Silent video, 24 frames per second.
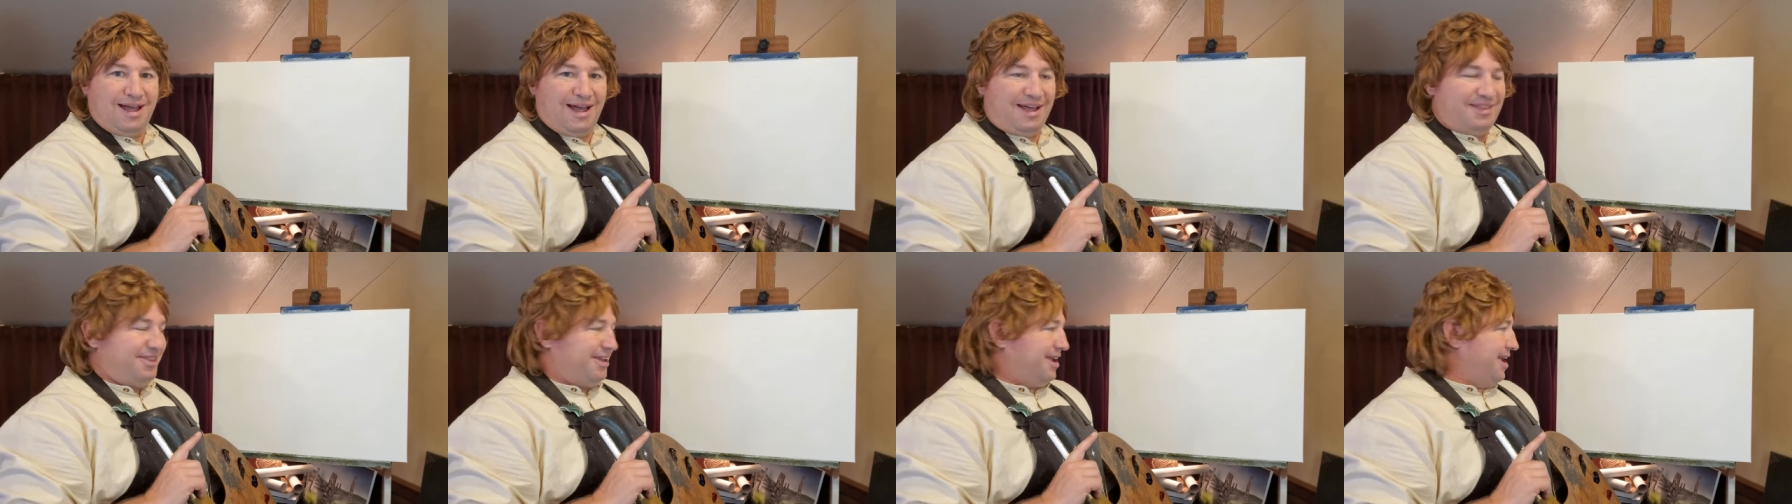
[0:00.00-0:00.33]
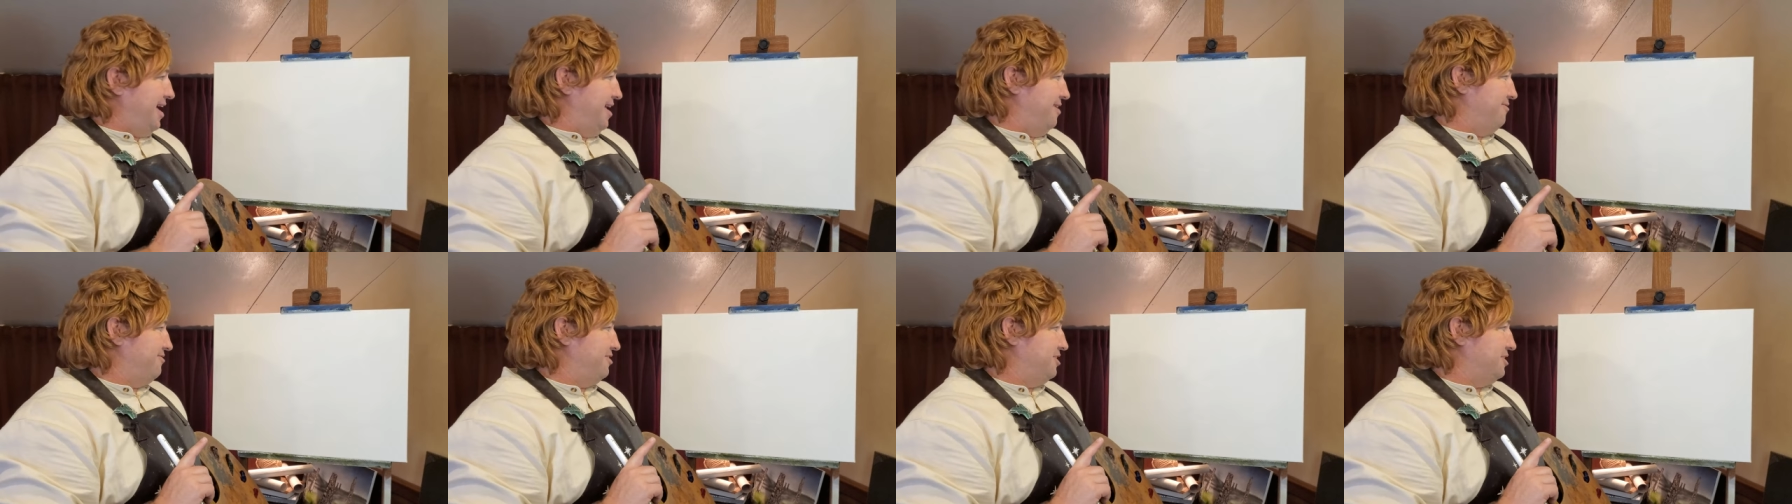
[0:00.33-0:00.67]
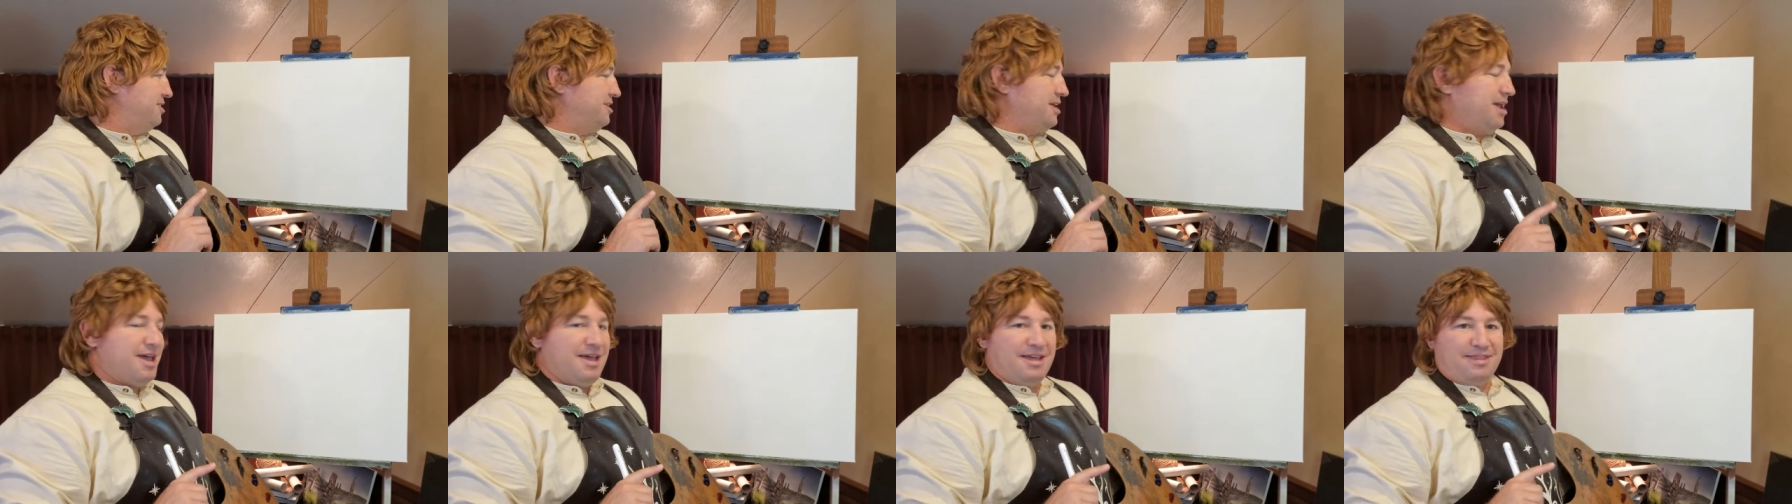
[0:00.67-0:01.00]
on the
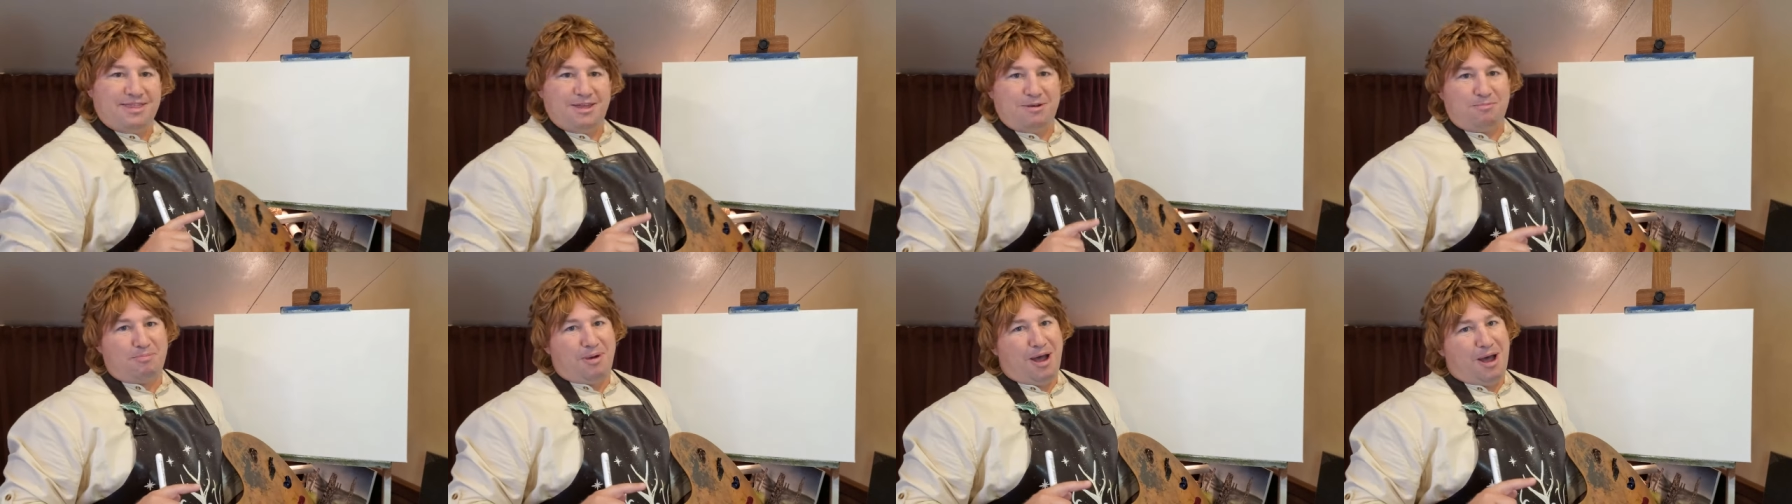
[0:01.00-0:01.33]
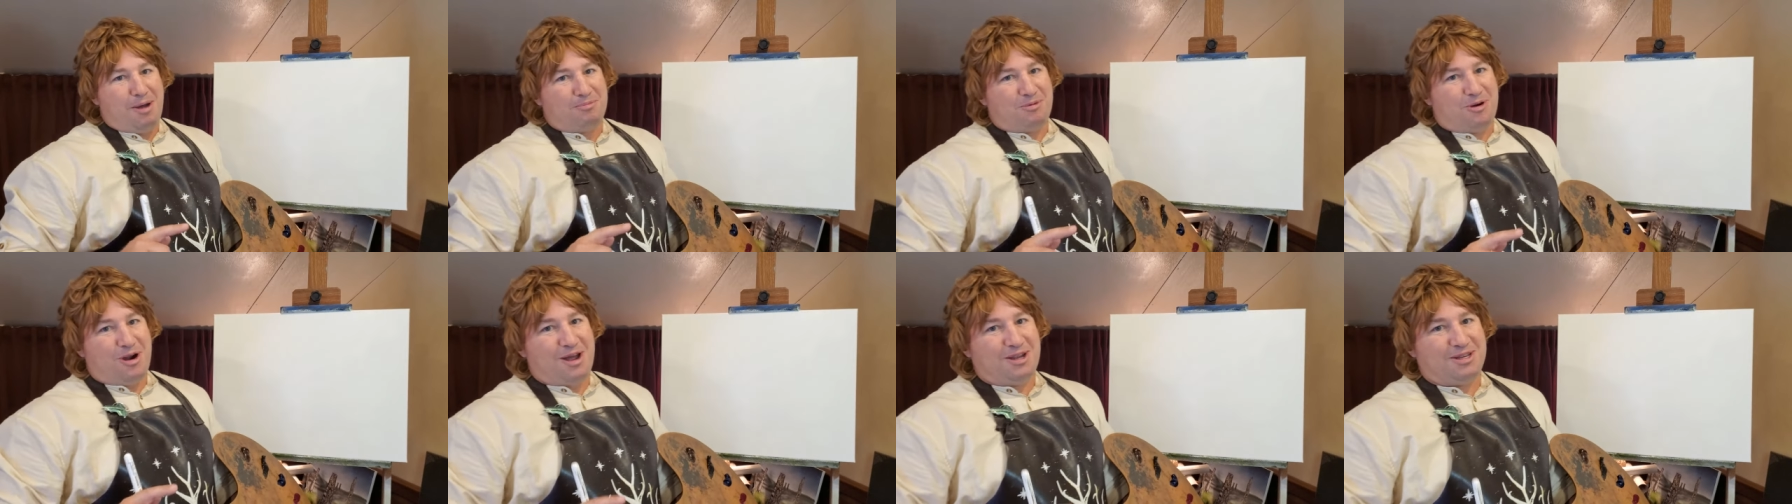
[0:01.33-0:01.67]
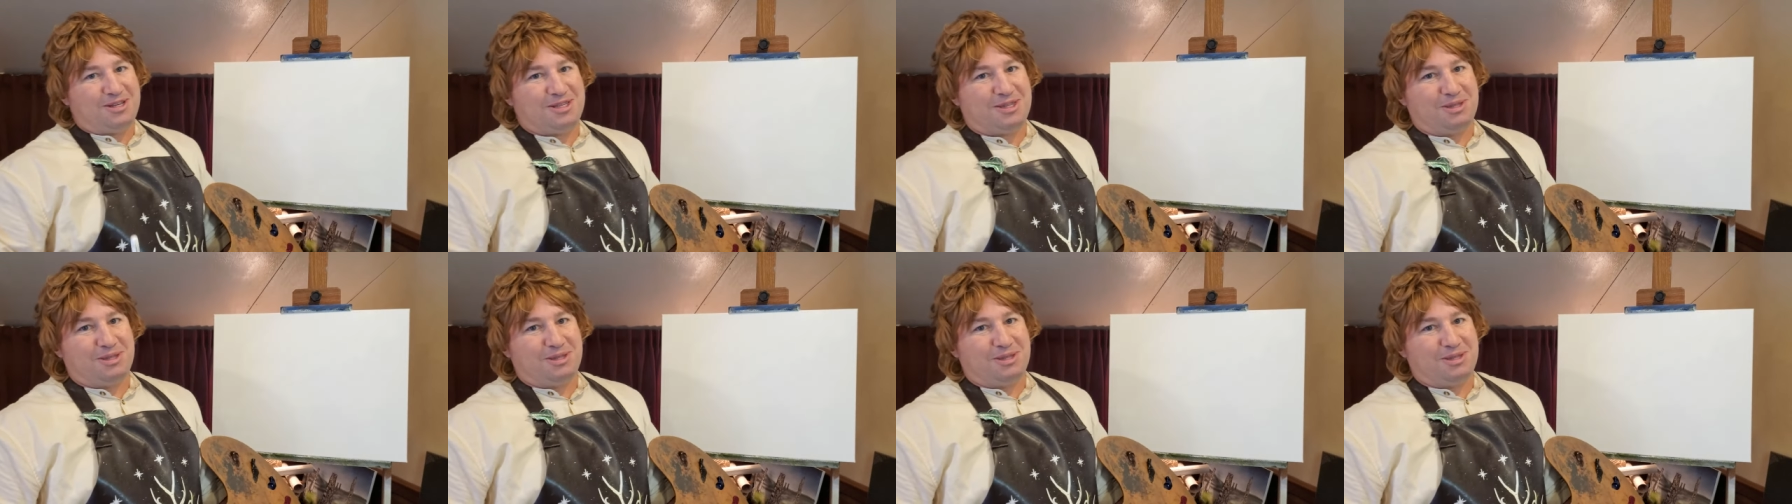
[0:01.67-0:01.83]
canvas that Bob Ross,